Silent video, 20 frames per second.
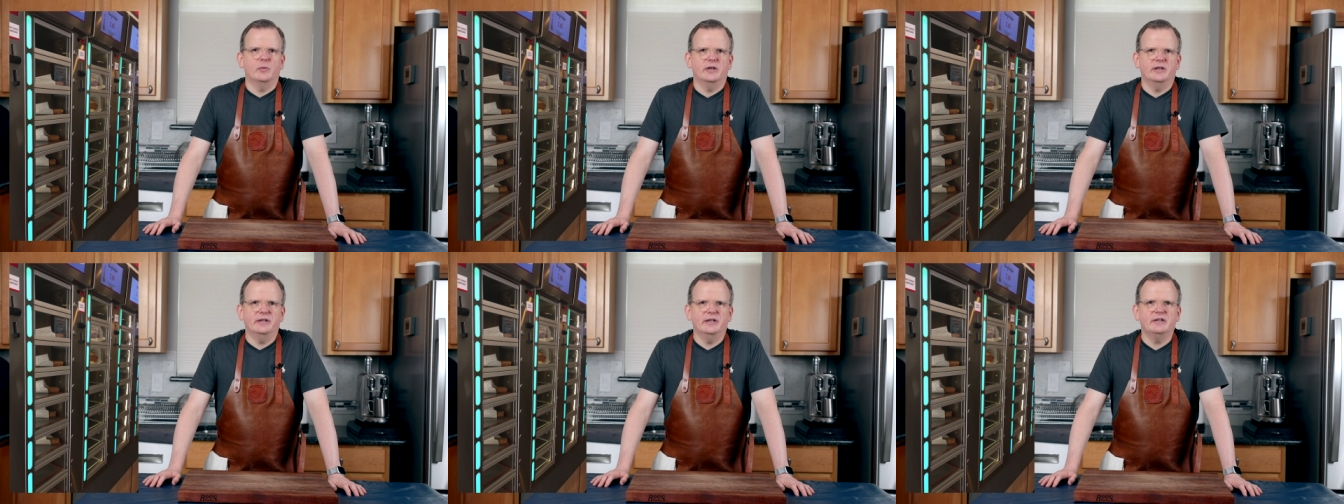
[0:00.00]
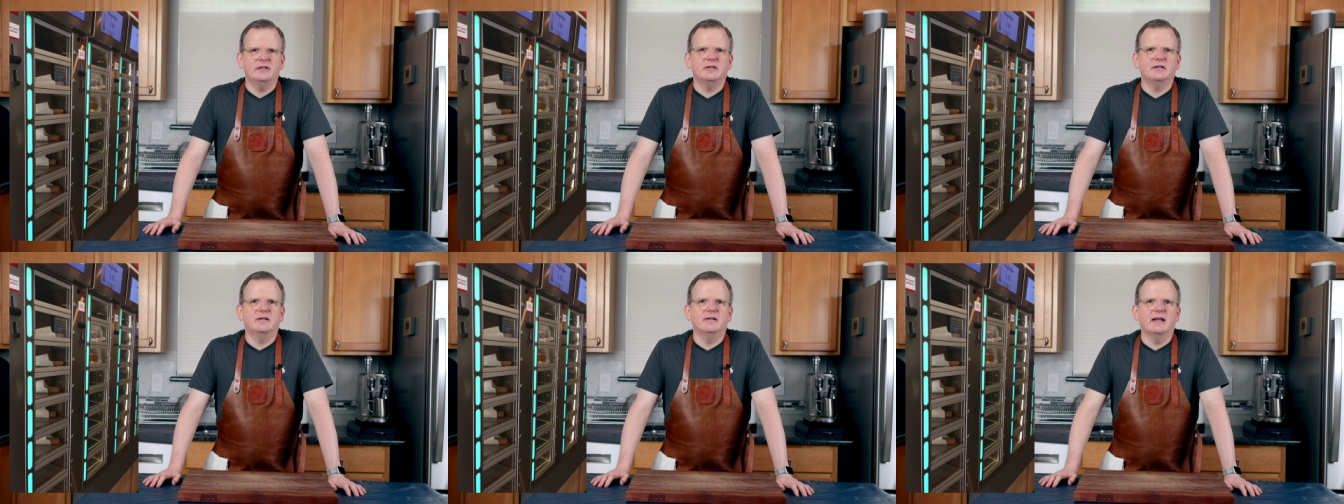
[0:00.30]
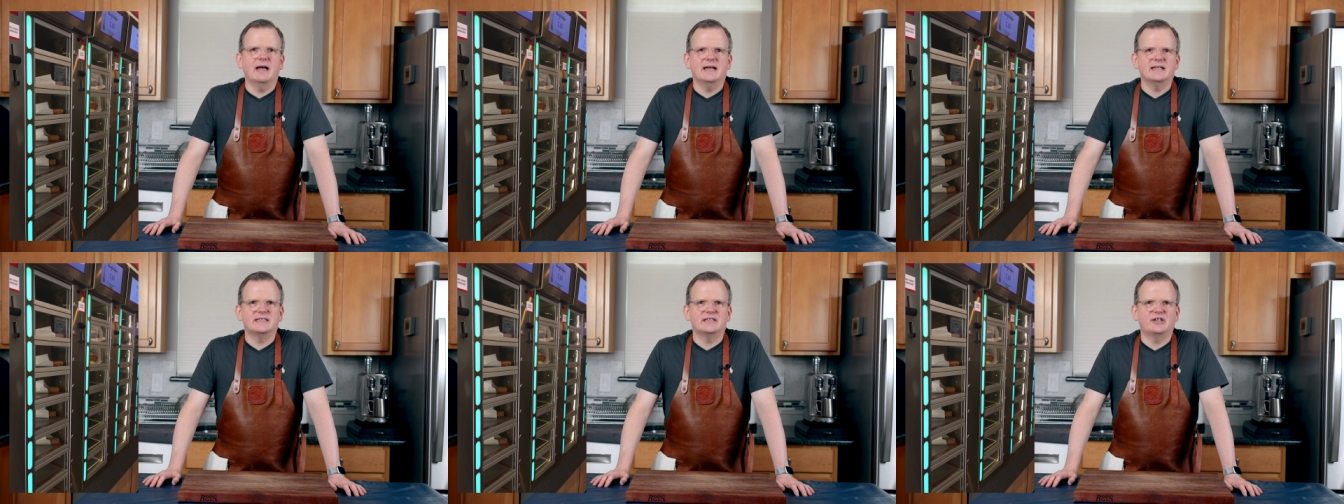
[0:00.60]
with little
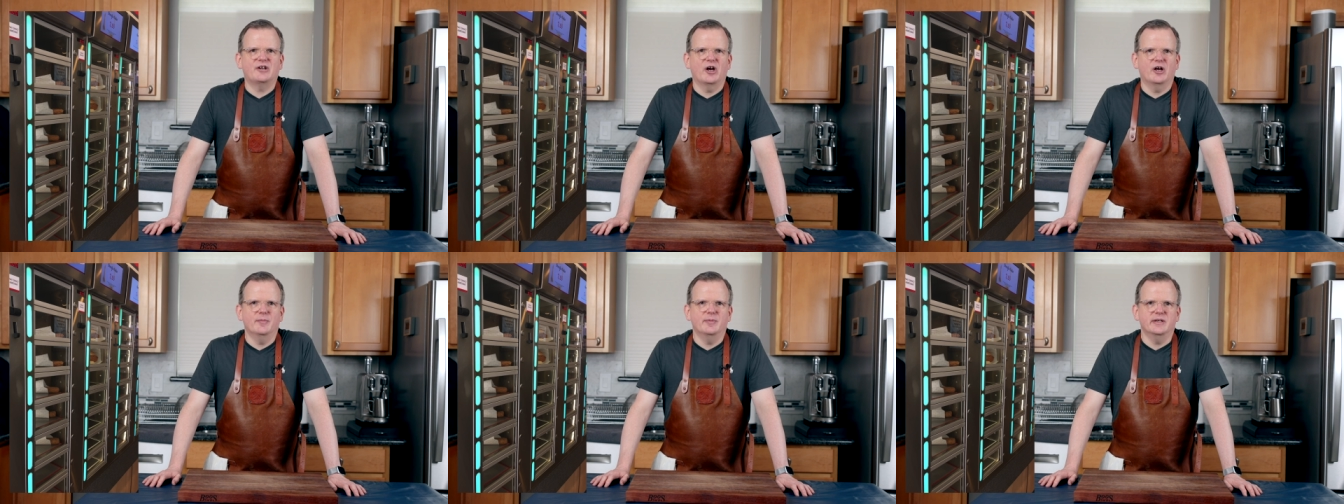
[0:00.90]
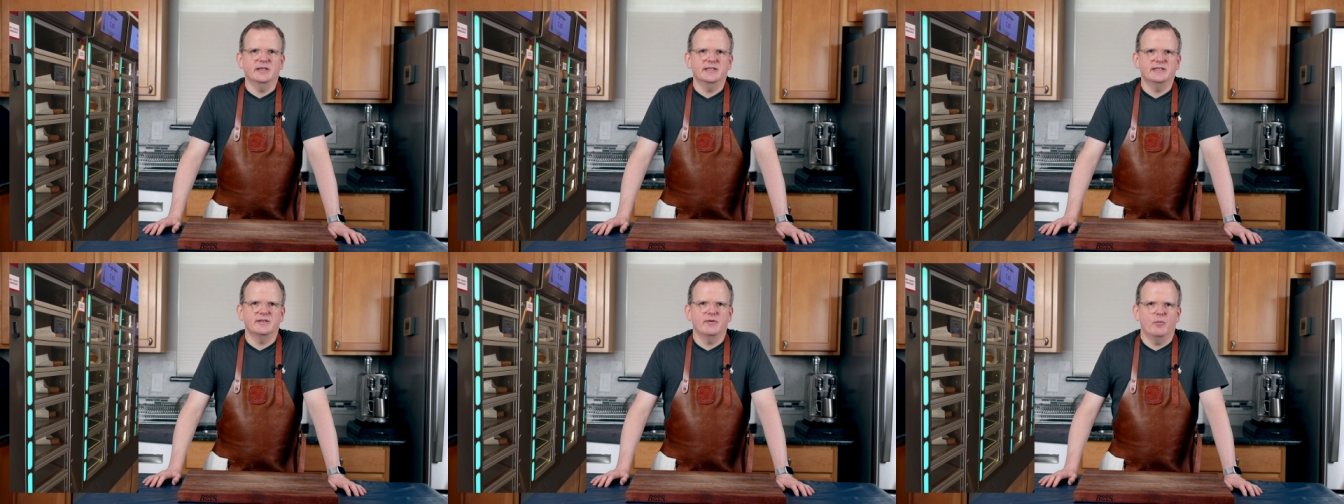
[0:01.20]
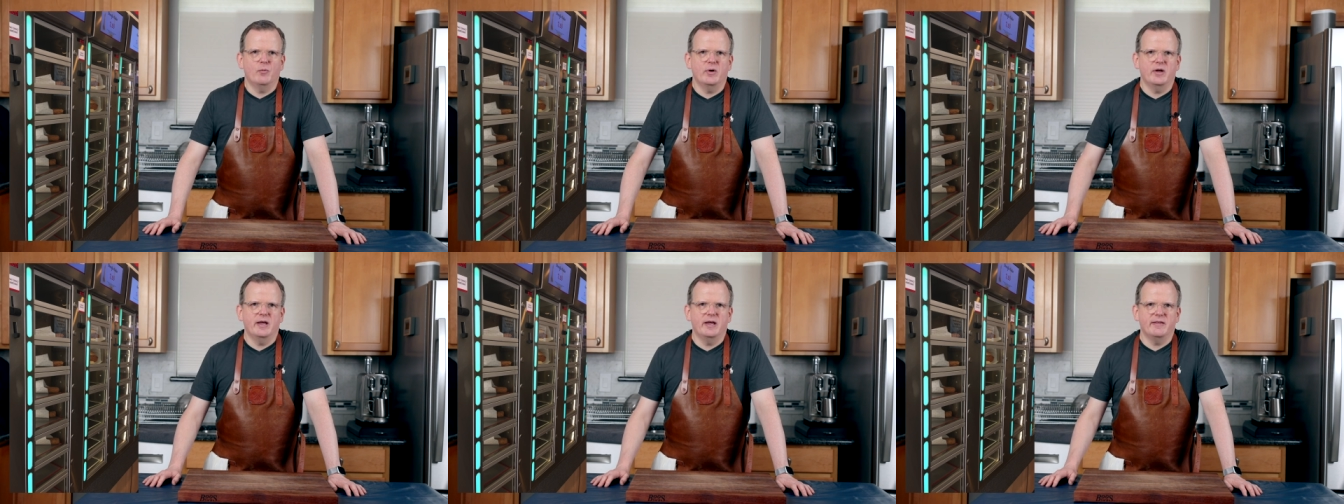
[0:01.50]
glass cubbies
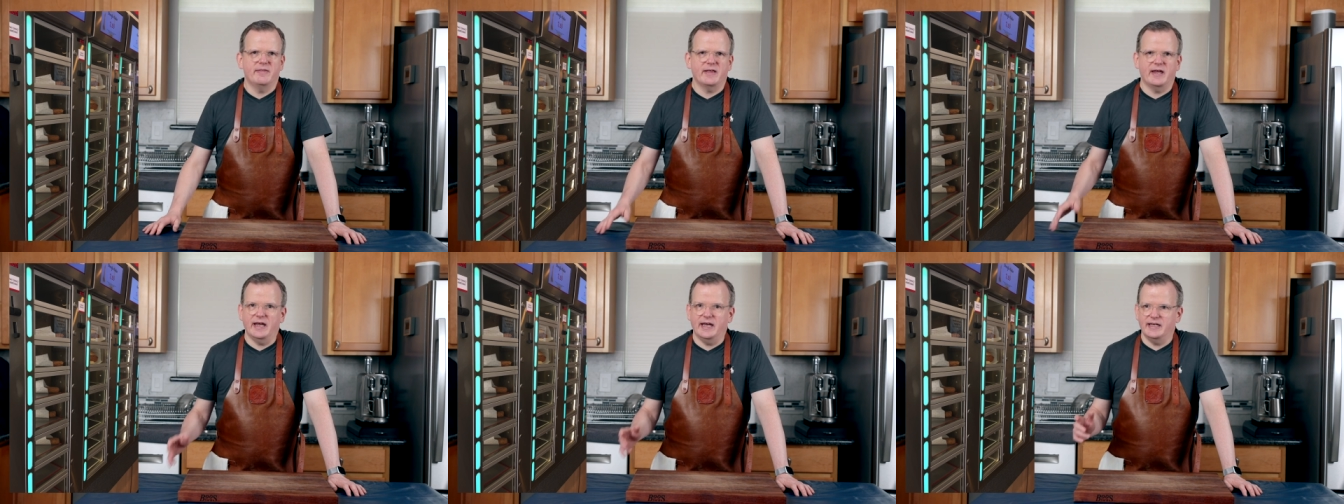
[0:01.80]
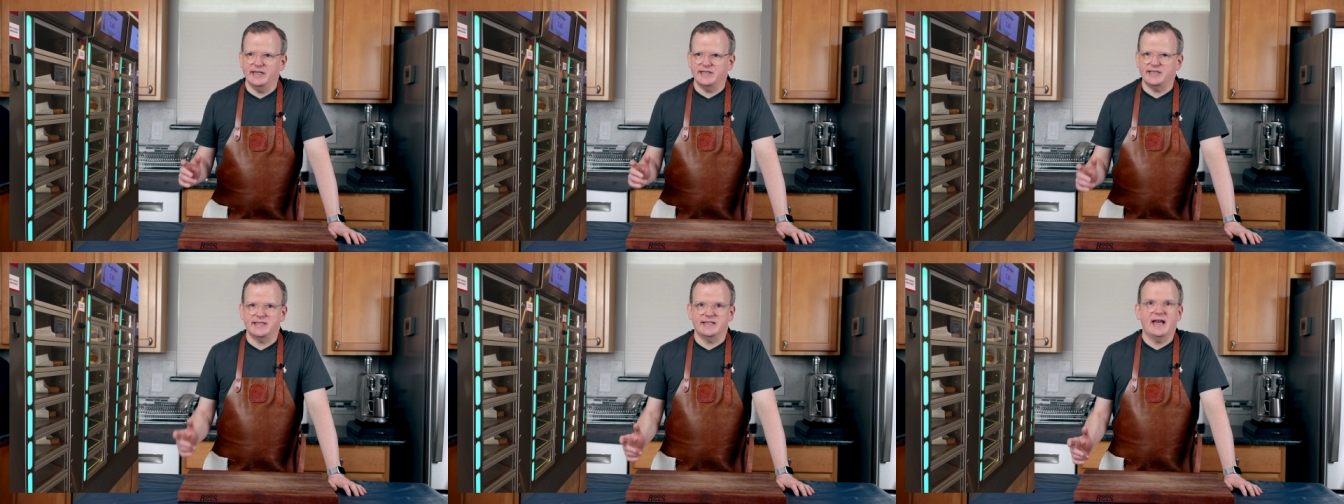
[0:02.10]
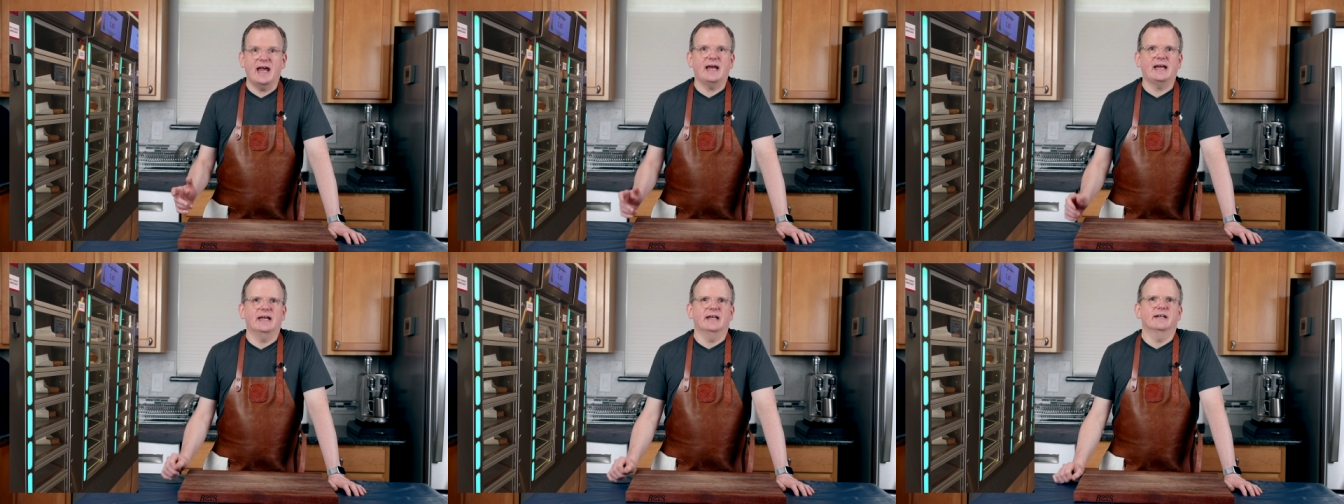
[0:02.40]
with a
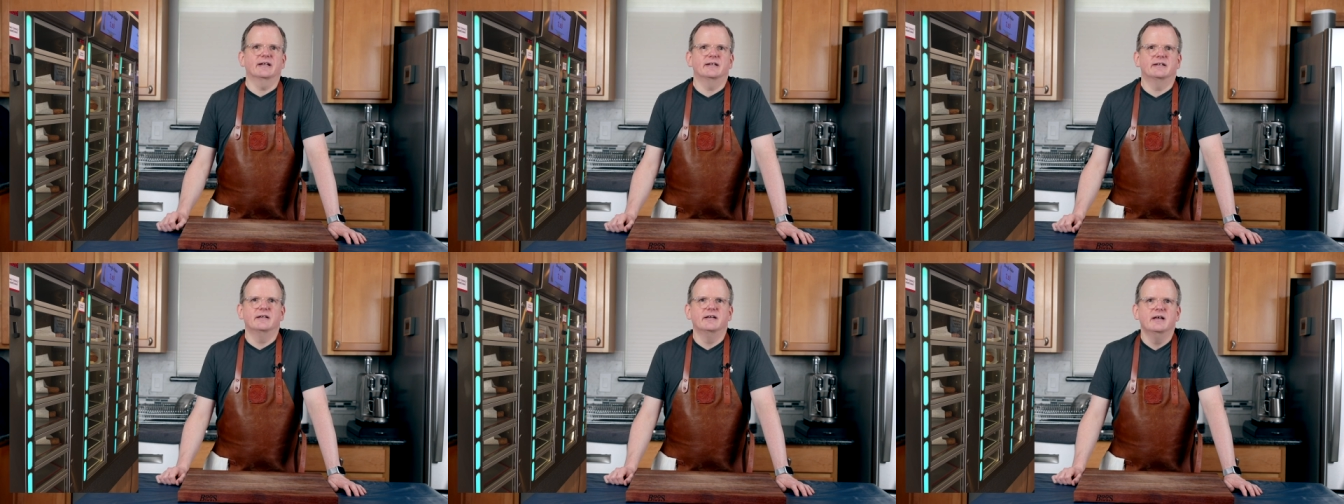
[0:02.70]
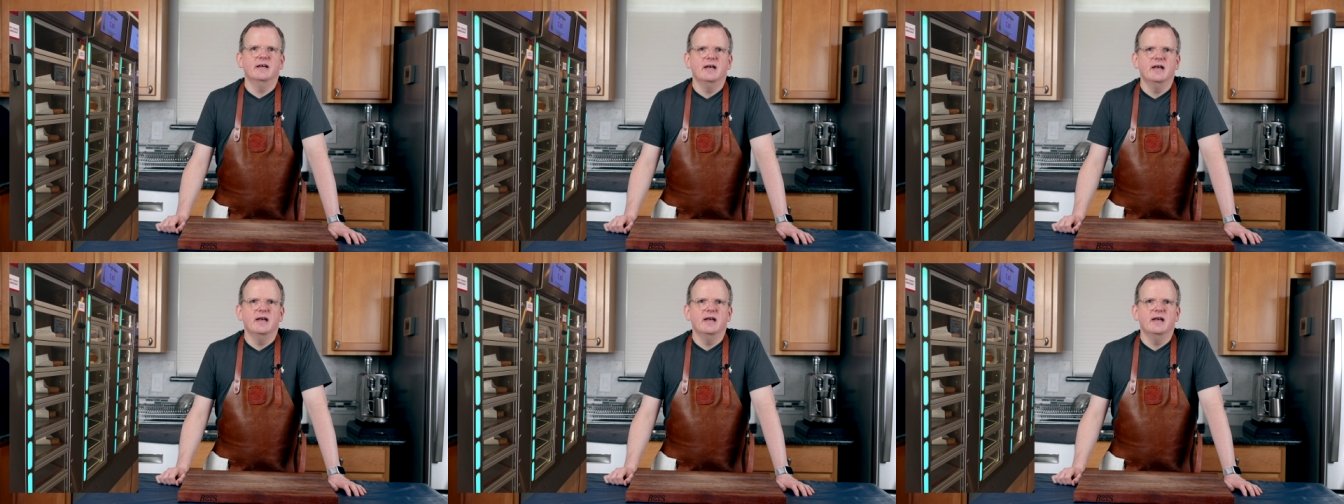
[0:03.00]
snack in it.